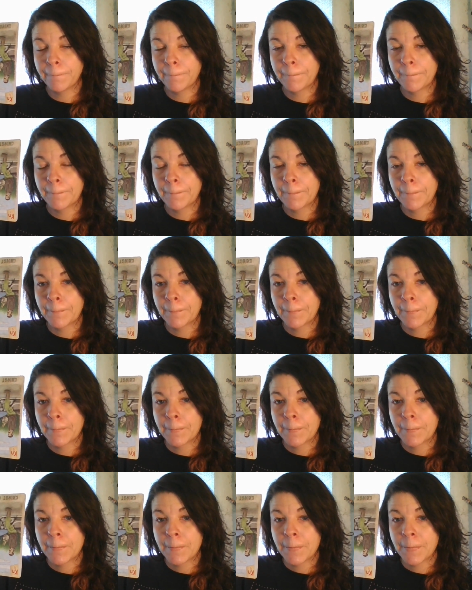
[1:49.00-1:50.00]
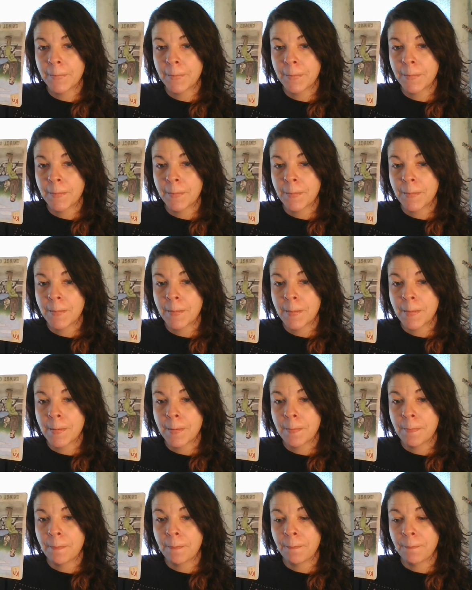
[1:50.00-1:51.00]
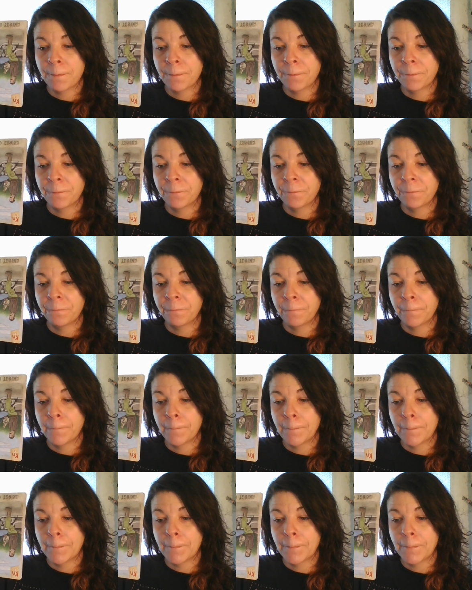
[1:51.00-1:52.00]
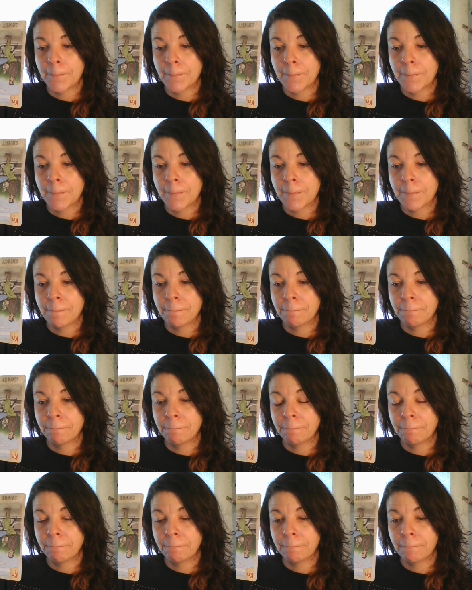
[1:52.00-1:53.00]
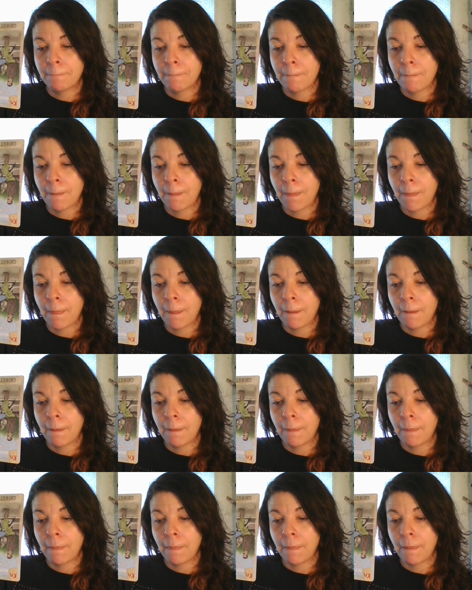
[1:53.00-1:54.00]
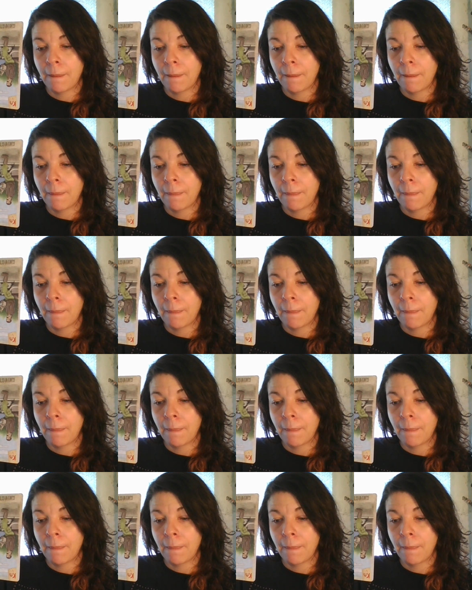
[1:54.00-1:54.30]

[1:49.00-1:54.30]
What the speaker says: (no one is talking)